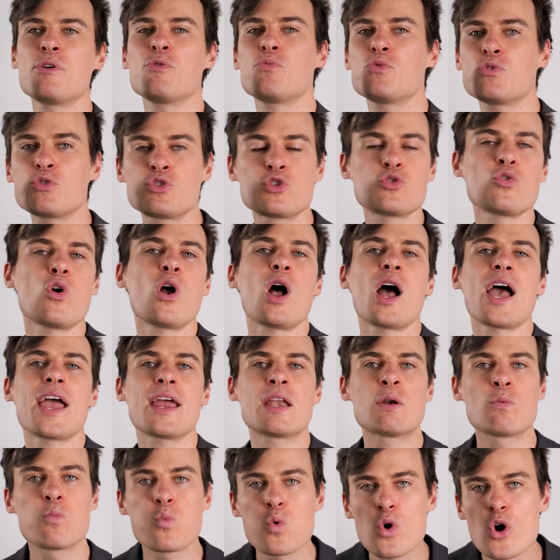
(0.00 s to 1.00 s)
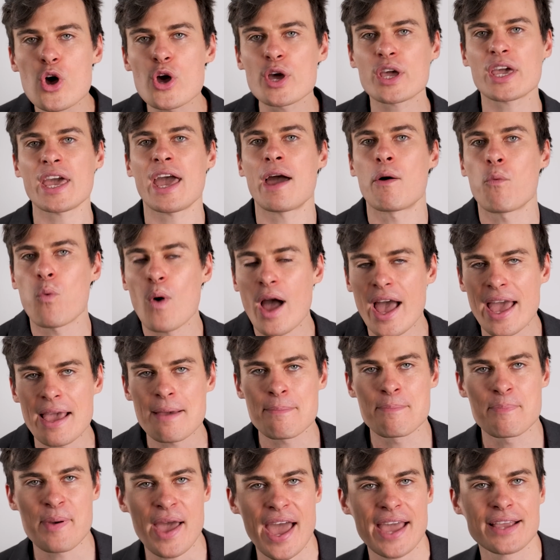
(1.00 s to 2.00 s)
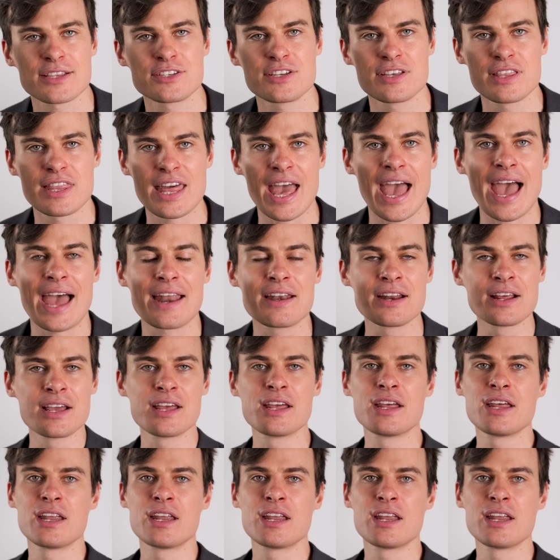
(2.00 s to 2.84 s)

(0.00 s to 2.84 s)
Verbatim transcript: but we'll try and work our way back to that